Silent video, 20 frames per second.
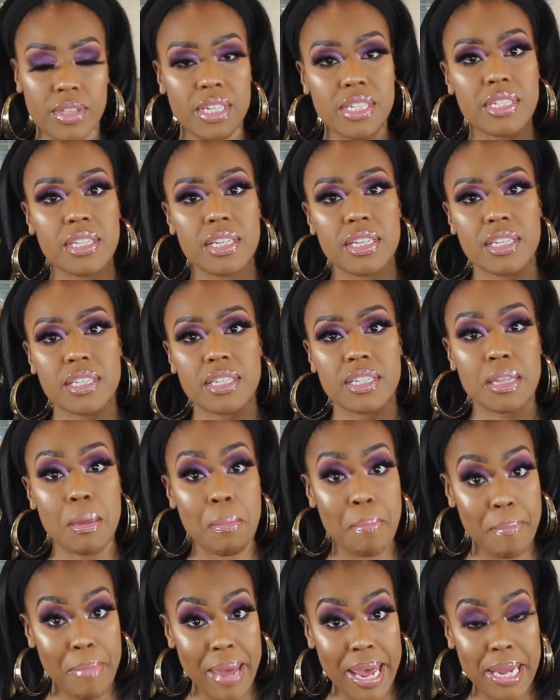This is
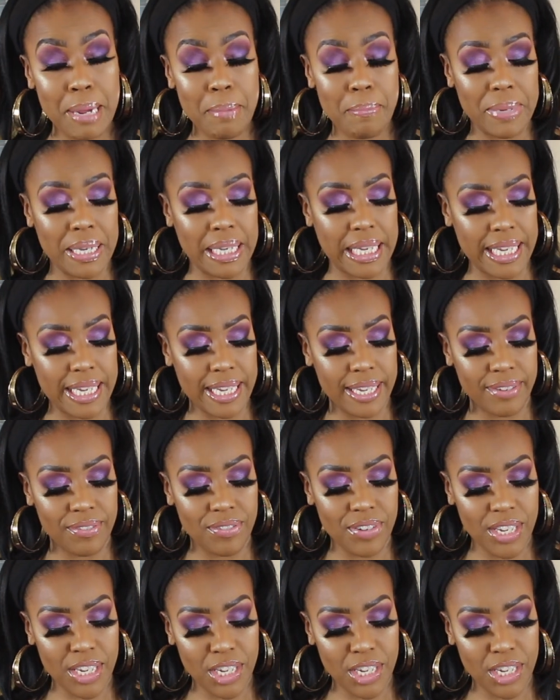the Make Believe